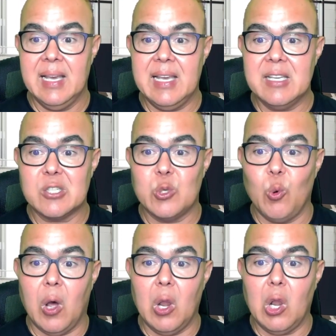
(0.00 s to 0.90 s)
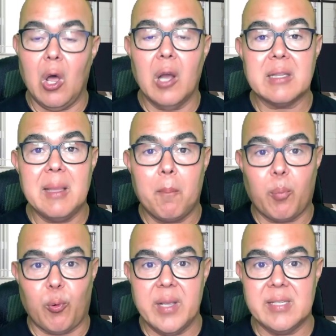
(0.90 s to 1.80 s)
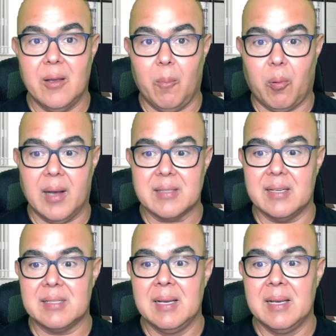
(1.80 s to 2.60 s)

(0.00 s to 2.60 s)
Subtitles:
is to unlock the pre-sale process